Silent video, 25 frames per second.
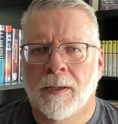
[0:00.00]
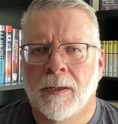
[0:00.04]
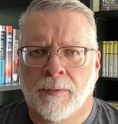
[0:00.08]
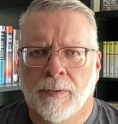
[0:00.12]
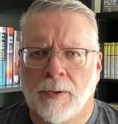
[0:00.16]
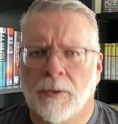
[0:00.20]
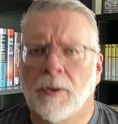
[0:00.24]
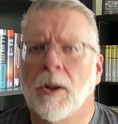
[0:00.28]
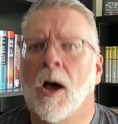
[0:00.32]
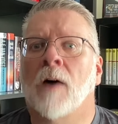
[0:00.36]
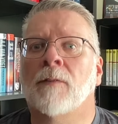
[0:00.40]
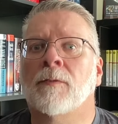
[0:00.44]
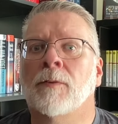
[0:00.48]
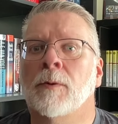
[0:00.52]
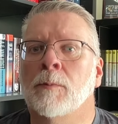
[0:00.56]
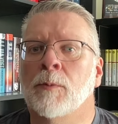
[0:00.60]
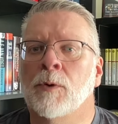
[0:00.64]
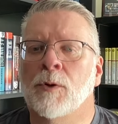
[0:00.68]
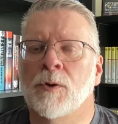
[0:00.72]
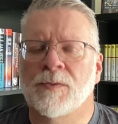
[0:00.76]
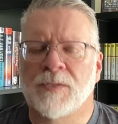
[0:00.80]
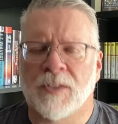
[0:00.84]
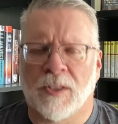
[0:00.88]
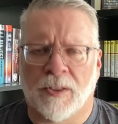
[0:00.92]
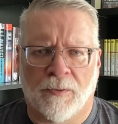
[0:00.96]
the novel
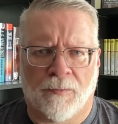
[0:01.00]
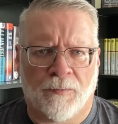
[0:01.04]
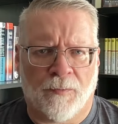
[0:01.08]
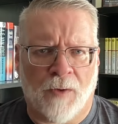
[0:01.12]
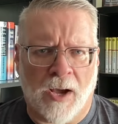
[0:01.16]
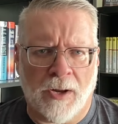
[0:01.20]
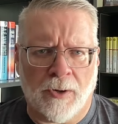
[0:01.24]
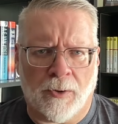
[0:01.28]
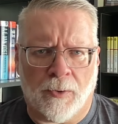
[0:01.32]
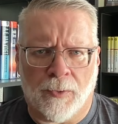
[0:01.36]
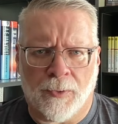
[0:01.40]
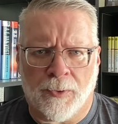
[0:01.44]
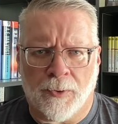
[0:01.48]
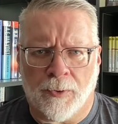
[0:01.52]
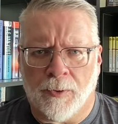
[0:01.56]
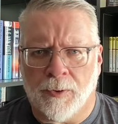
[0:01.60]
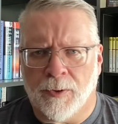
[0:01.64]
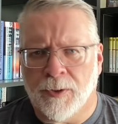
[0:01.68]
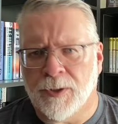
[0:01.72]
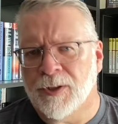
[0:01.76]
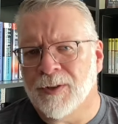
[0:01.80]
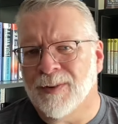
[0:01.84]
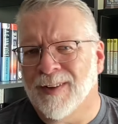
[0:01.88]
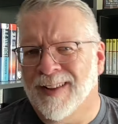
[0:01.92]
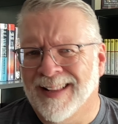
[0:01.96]
moves in the final
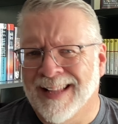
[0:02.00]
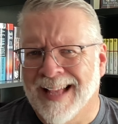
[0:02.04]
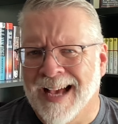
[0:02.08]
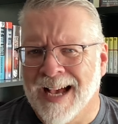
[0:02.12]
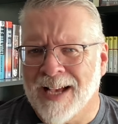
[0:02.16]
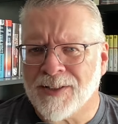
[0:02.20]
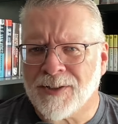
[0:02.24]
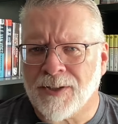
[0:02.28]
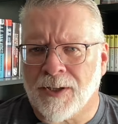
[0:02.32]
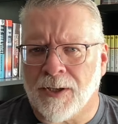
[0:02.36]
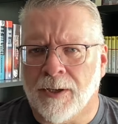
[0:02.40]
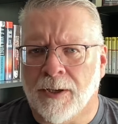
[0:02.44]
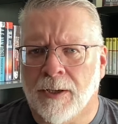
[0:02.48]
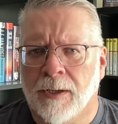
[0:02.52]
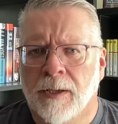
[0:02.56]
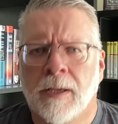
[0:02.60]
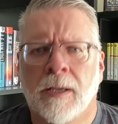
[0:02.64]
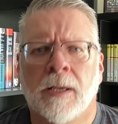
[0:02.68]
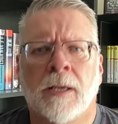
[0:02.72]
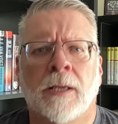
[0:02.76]
third to Alaska